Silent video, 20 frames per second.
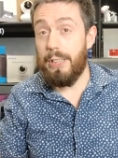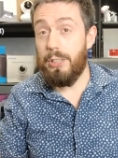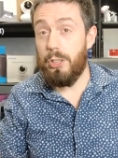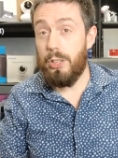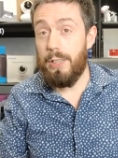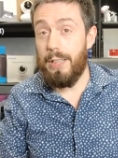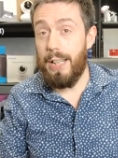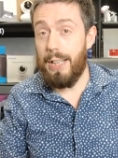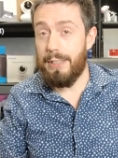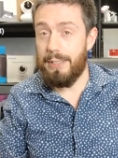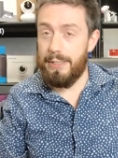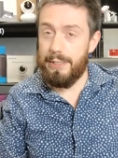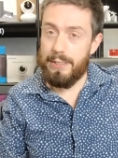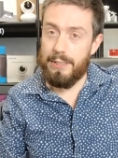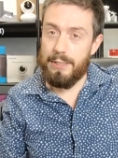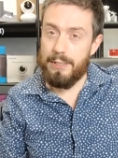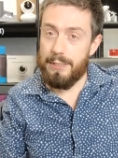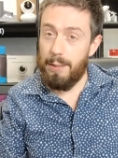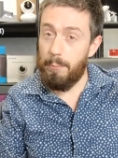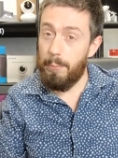station N A
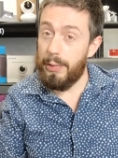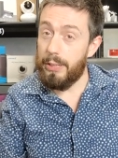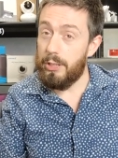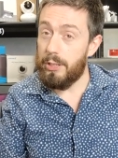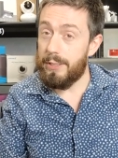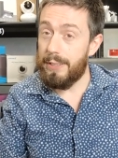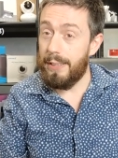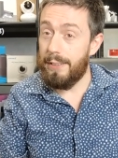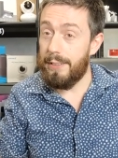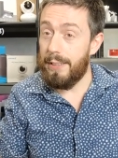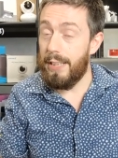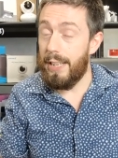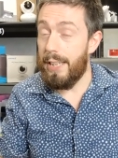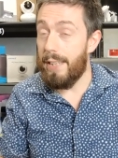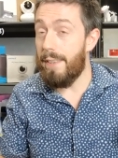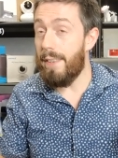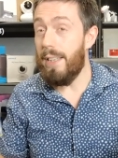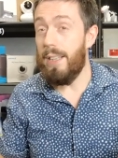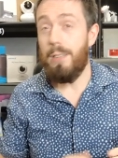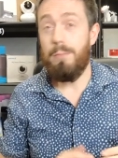Ses, and somewhere just
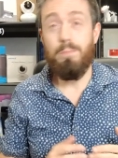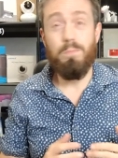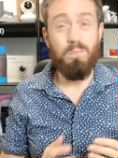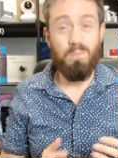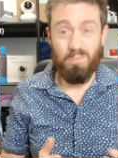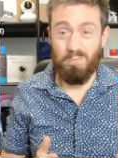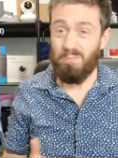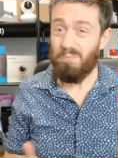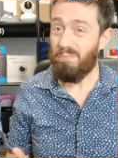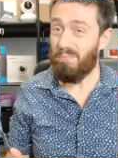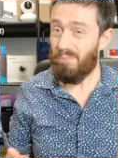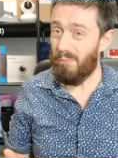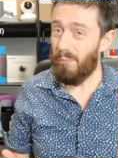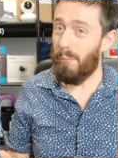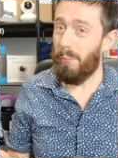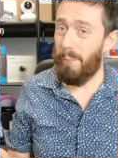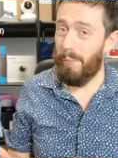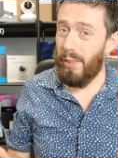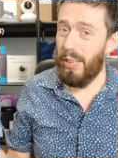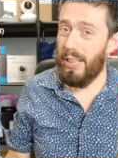underneath.
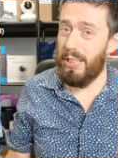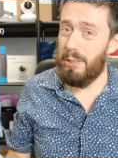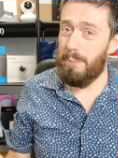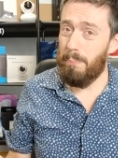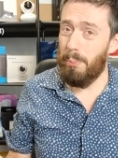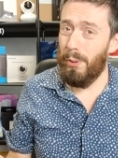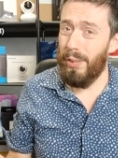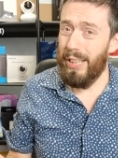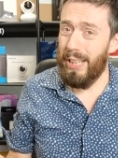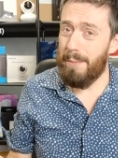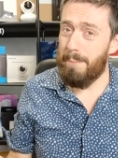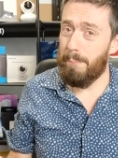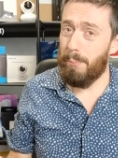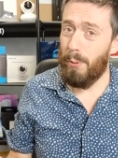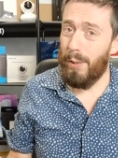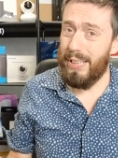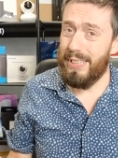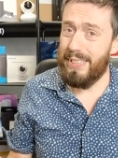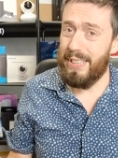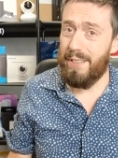It's pretty
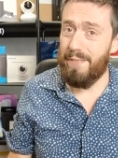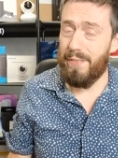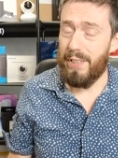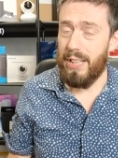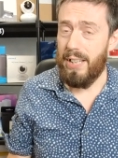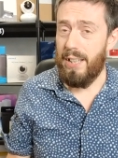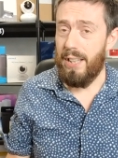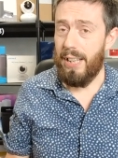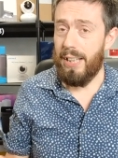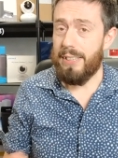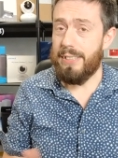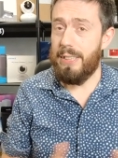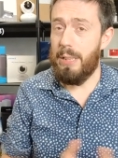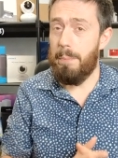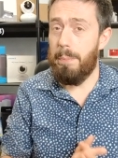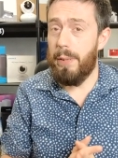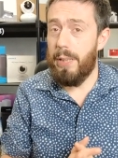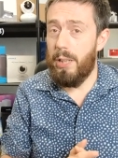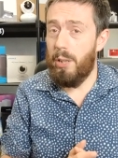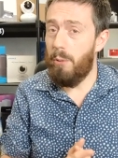impressive. That
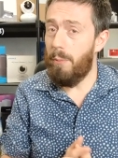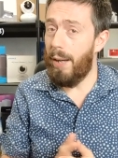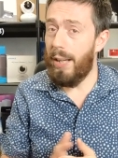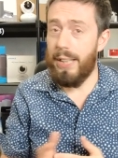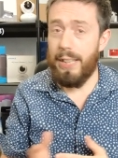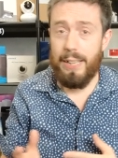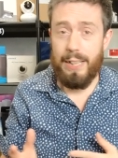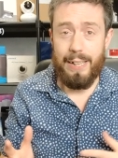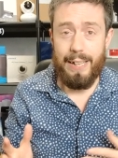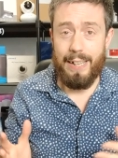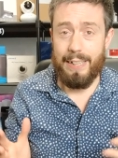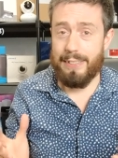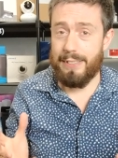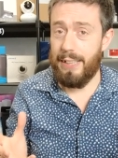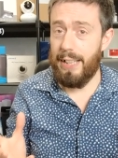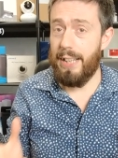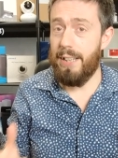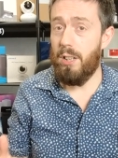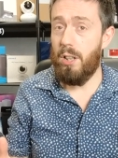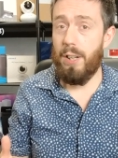C P U, A E
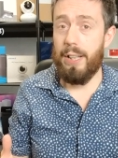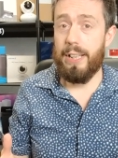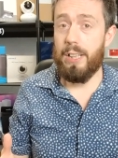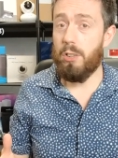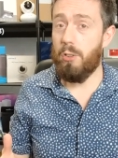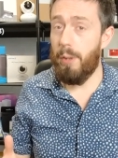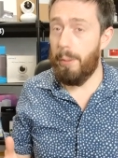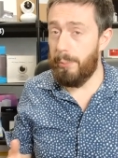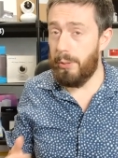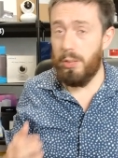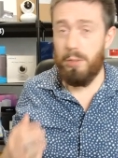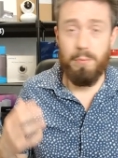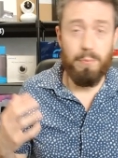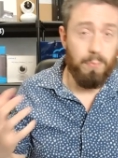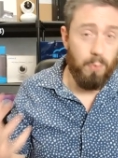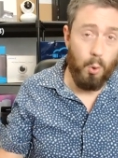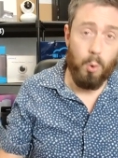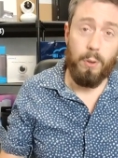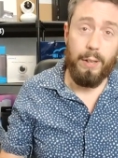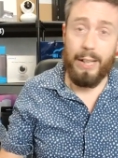S N I encryption,
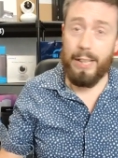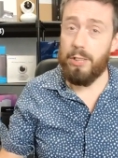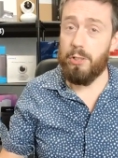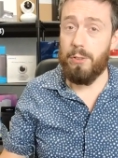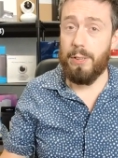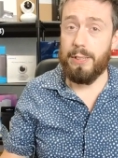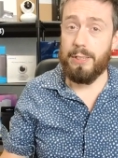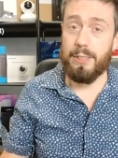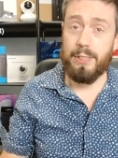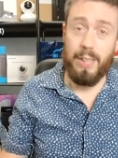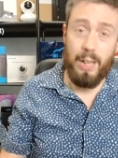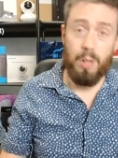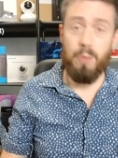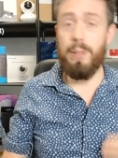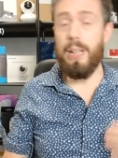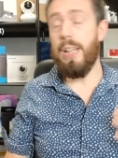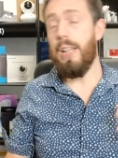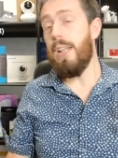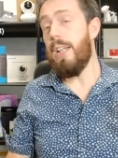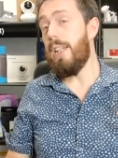four K
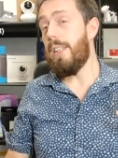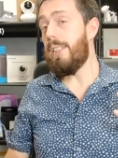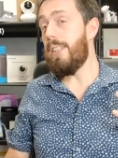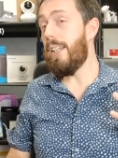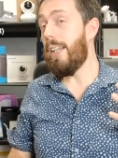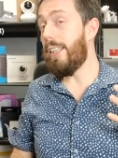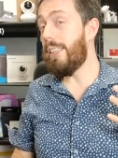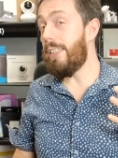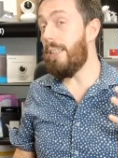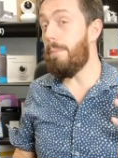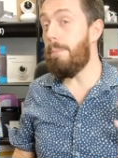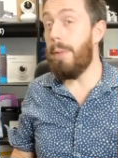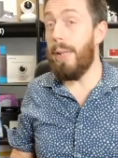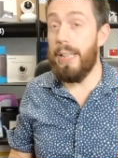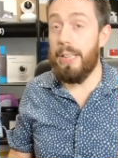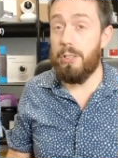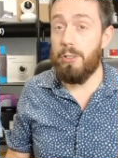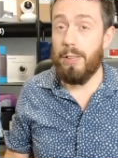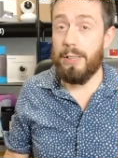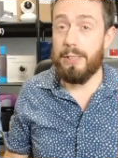transcoding, ten eighty
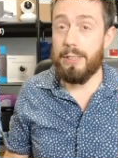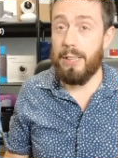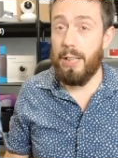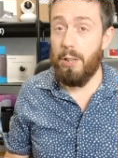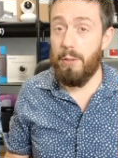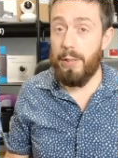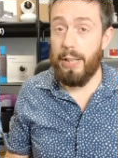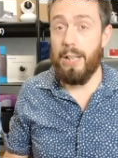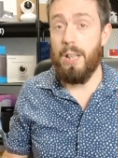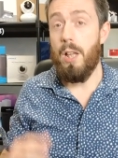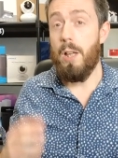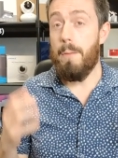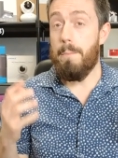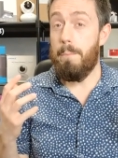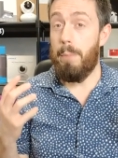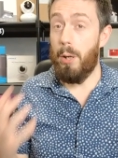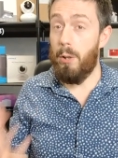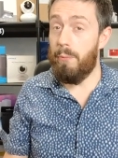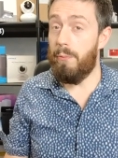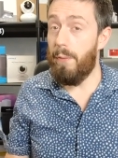p transcoding,
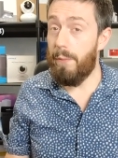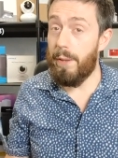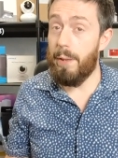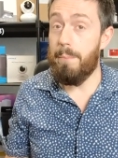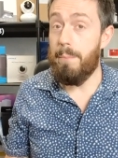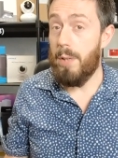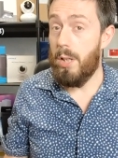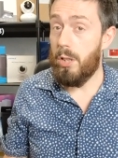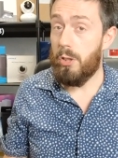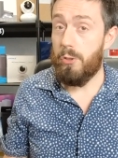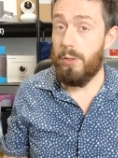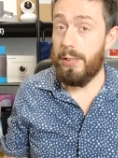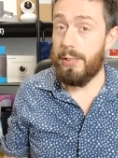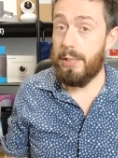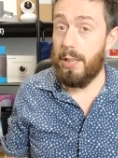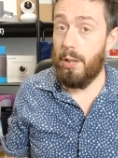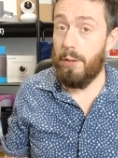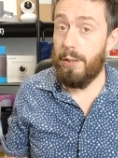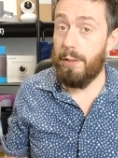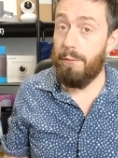both of them
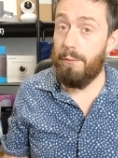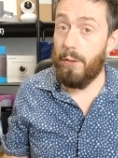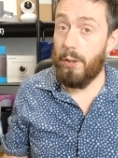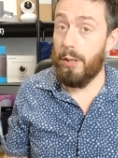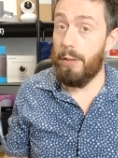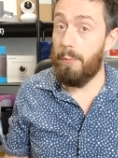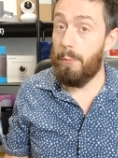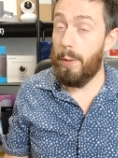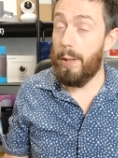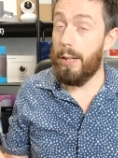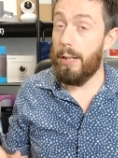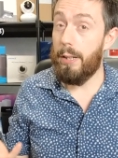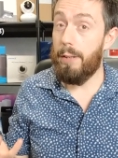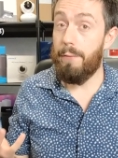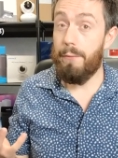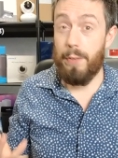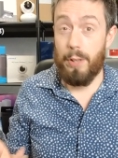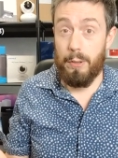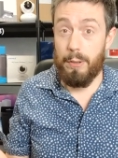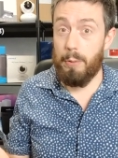transcoding very, very,
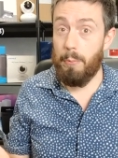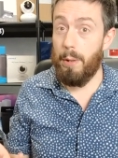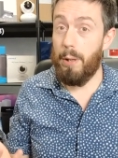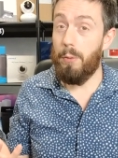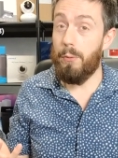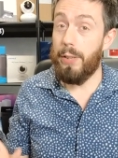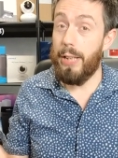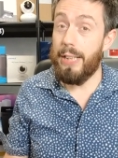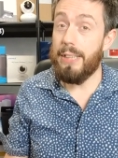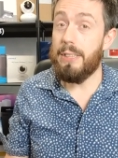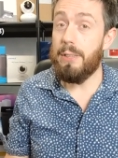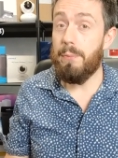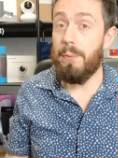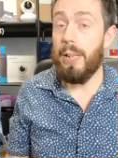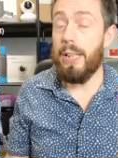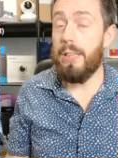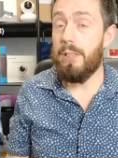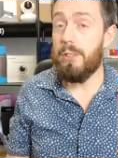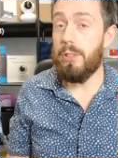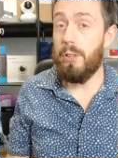very well
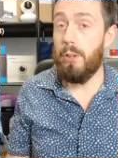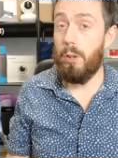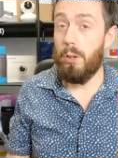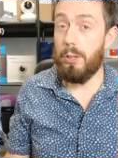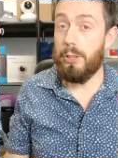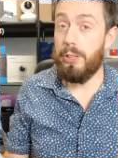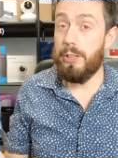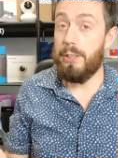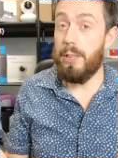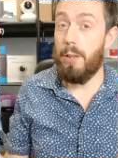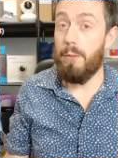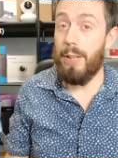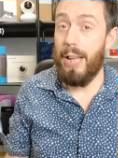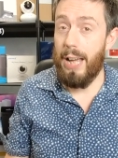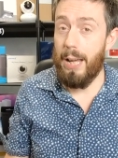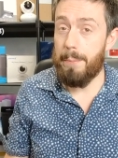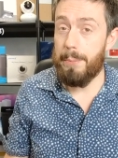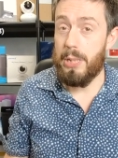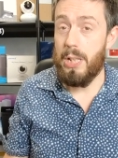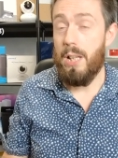natively in Synology's own
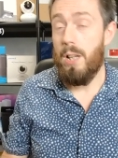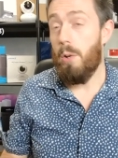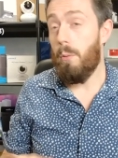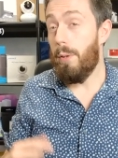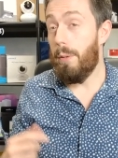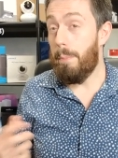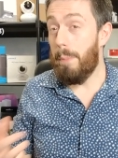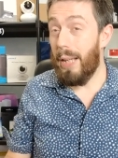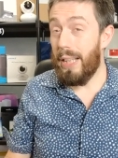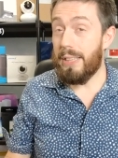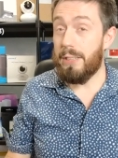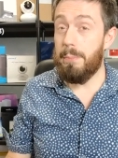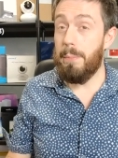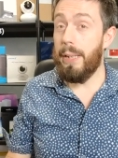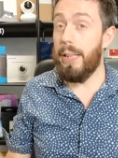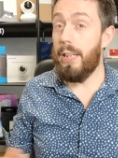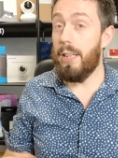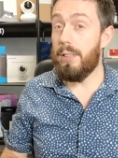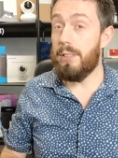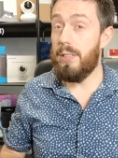apps, with Plex
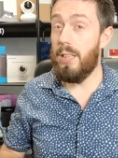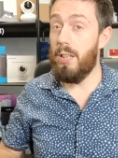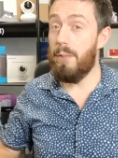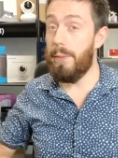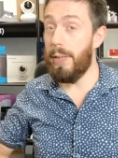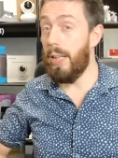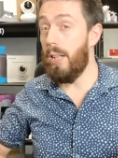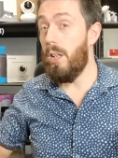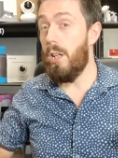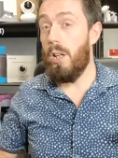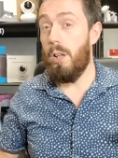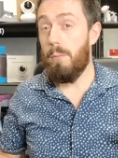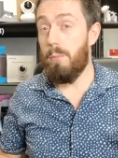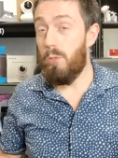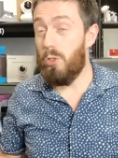Media Server